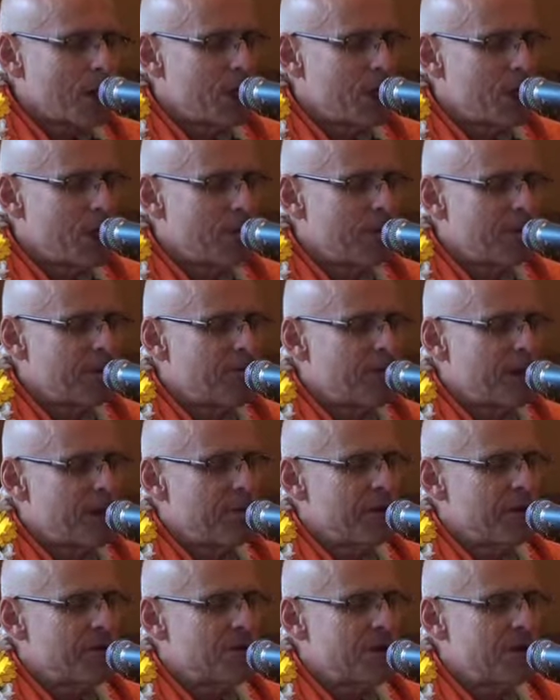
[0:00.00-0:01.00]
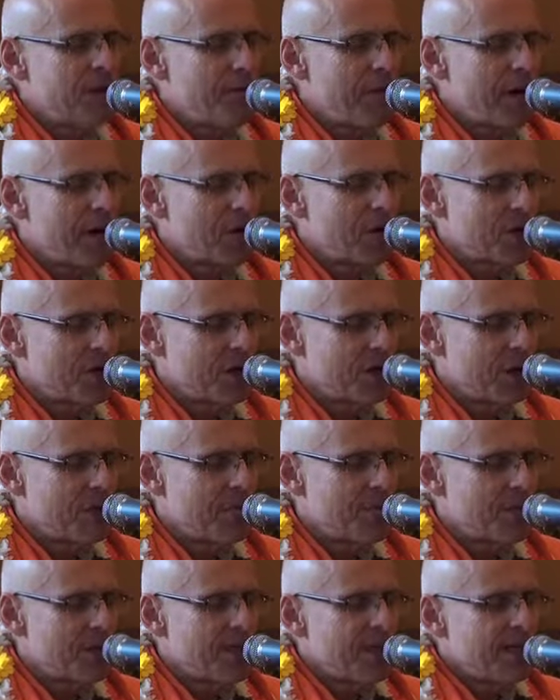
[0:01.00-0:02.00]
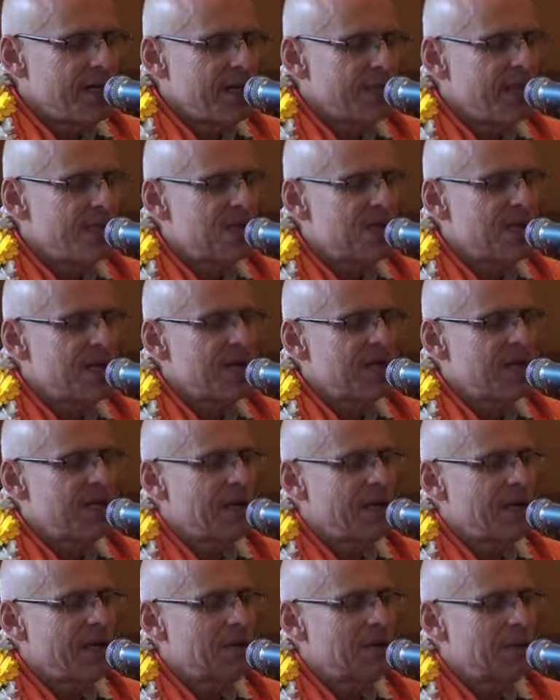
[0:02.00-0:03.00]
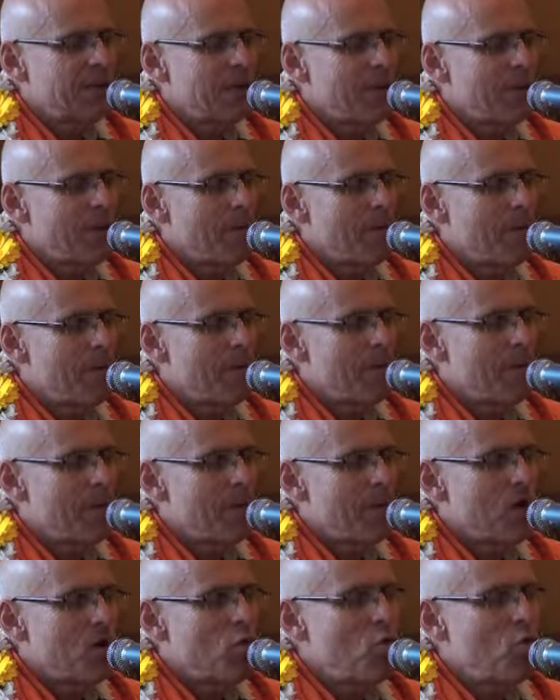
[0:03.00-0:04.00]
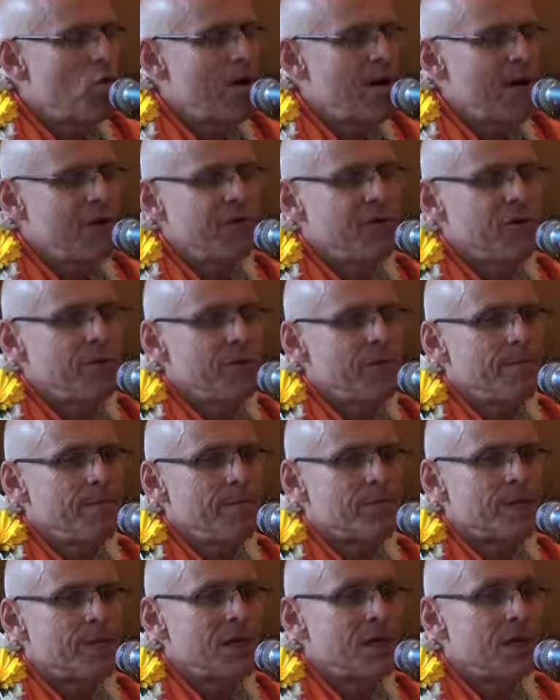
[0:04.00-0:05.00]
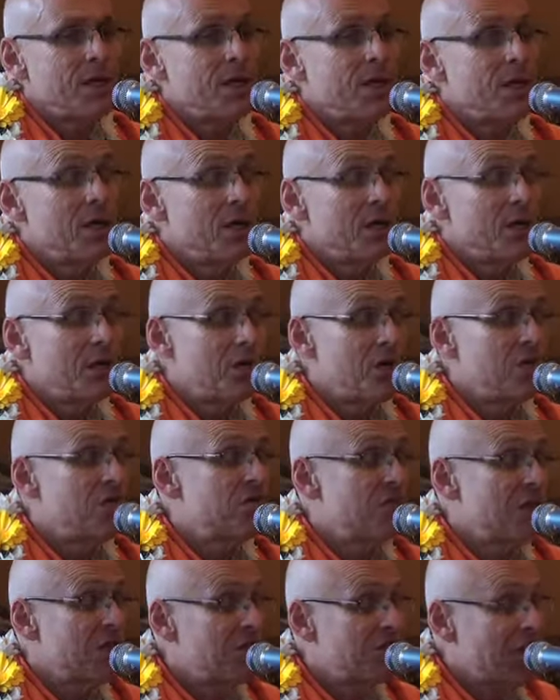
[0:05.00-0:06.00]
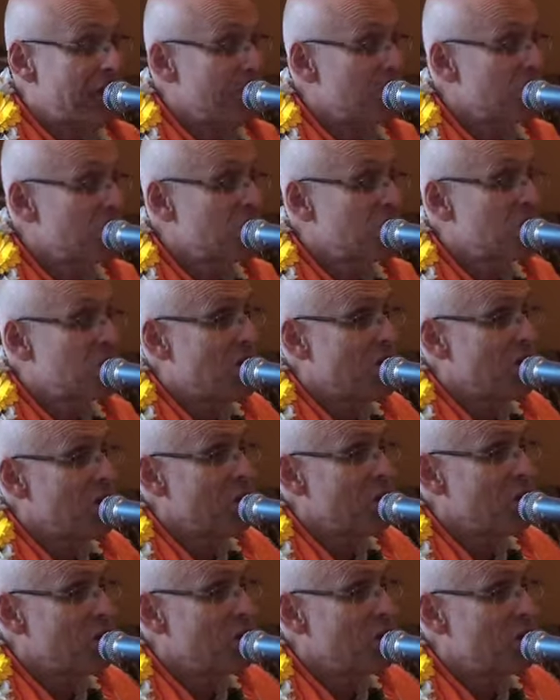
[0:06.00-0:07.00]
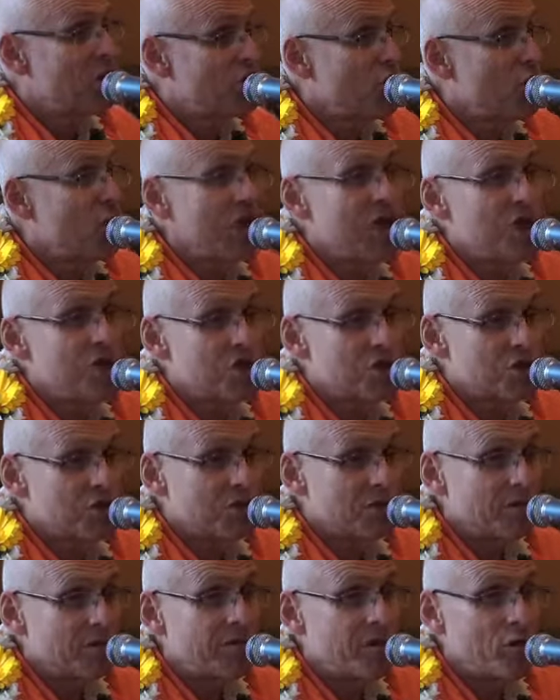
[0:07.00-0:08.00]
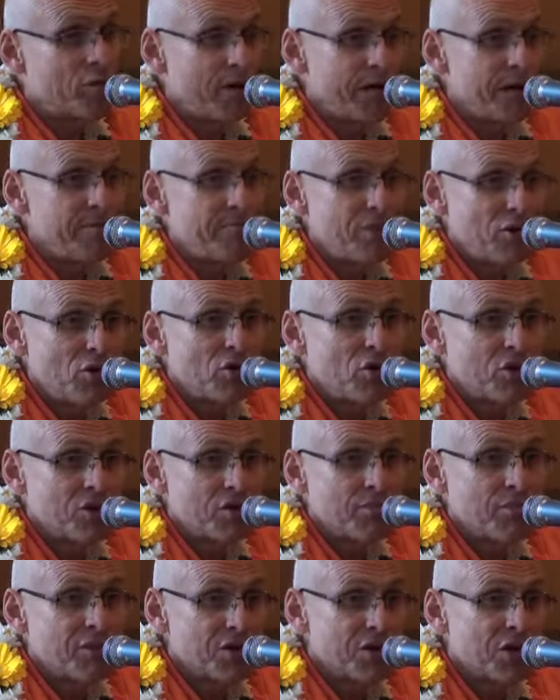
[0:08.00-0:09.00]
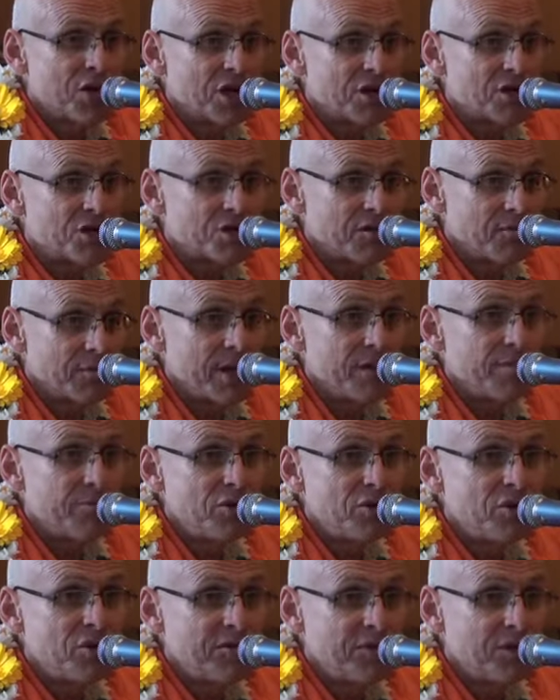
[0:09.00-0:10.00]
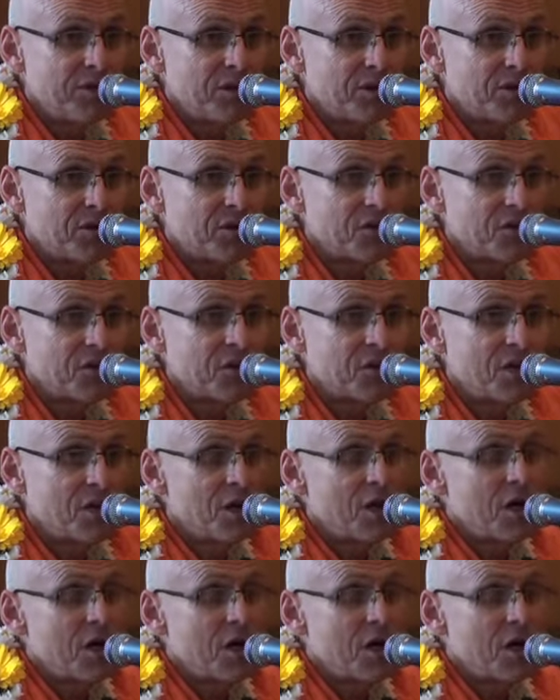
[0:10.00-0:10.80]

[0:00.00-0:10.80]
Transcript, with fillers: yeah, when Prabhupada is in America, he said that um, whoever gives a thousand dollar donation for my book production, my book fund